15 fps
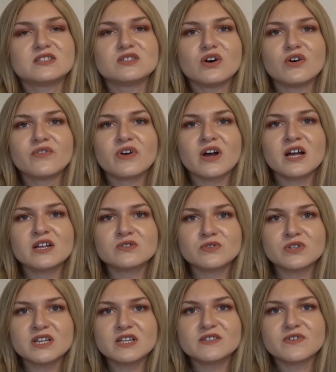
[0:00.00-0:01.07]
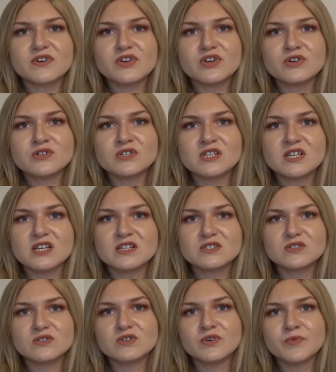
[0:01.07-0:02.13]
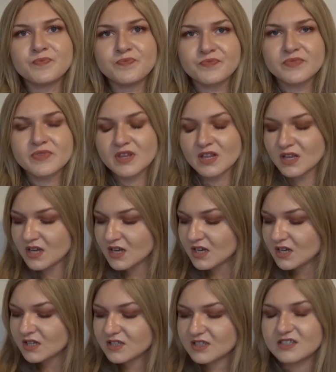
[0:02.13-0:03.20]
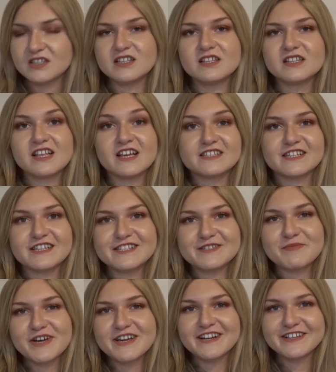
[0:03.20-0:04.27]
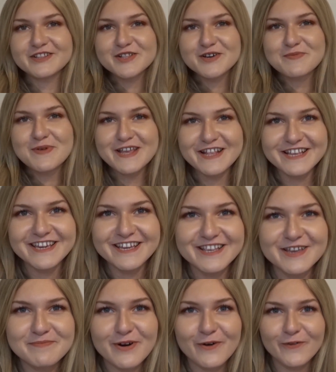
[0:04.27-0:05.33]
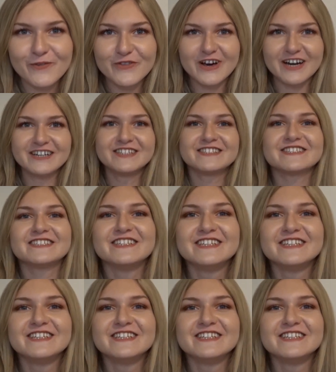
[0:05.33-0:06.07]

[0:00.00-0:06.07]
not. I don't think it's very good. So guess that is my little opinion about that.